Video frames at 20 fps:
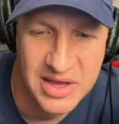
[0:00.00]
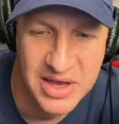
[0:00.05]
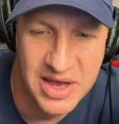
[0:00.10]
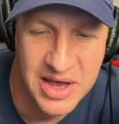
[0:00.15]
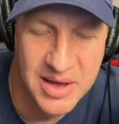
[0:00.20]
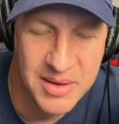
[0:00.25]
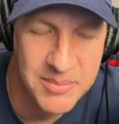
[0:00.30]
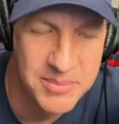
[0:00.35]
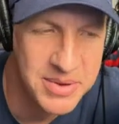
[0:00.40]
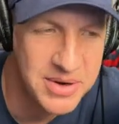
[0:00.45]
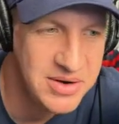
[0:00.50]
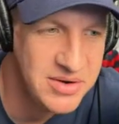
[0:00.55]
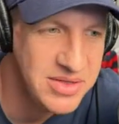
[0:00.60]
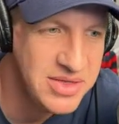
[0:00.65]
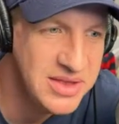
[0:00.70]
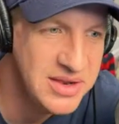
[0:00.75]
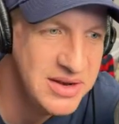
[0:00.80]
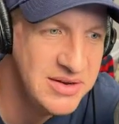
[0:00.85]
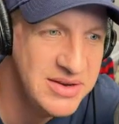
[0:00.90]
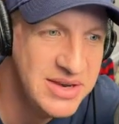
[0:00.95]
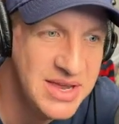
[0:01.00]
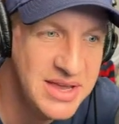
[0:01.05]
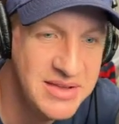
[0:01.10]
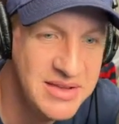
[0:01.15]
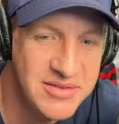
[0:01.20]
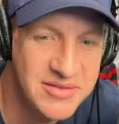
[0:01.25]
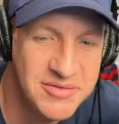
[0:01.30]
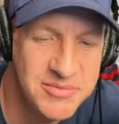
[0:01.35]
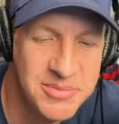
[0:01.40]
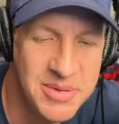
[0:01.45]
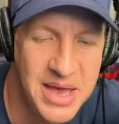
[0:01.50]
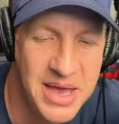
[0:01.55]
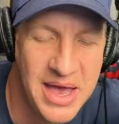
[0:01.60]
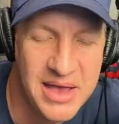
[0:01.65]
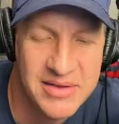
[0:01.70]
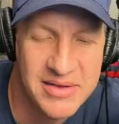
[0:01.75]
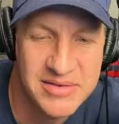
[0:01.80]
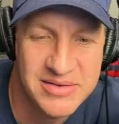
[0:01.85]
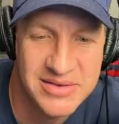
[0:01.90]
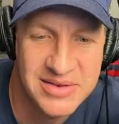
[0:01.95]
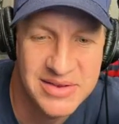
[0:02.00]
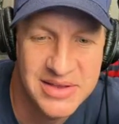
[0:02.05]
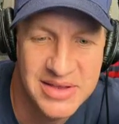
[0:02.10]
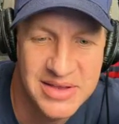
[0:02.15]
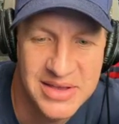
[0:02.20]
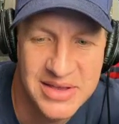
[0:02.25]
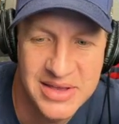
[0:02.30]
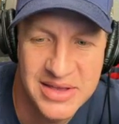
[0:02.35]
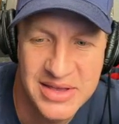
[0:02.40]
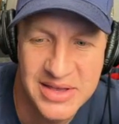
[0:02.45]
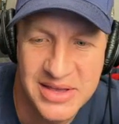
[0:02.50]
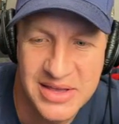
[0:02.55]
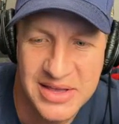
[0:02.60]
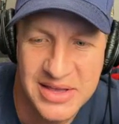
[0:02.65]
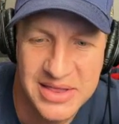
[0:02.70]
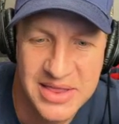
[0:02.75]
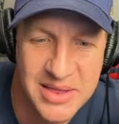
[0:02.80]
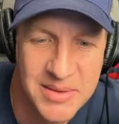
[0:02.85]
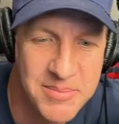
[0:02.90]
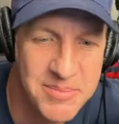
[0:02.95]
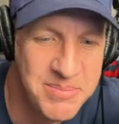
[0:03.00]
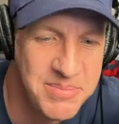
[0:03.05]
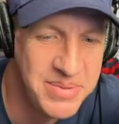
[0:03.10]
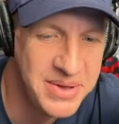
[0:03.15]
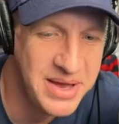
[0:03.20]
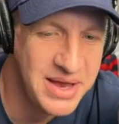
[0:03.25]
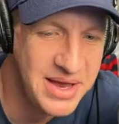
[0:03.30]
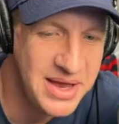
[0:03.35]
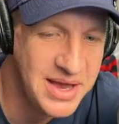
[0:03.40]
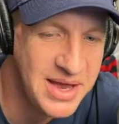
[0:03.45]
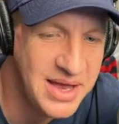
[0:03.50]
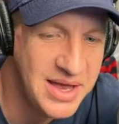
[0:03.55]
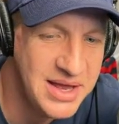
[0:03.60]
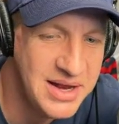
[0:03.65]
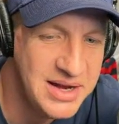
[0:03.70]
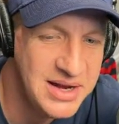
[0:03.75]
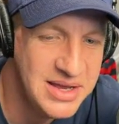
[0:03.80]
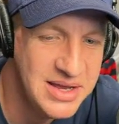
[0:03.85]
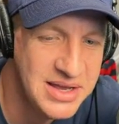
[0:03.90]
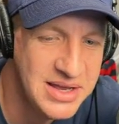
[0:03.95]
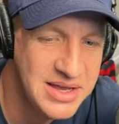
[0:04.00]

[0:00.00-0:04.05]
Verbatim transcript: uh, better than days of past. The bad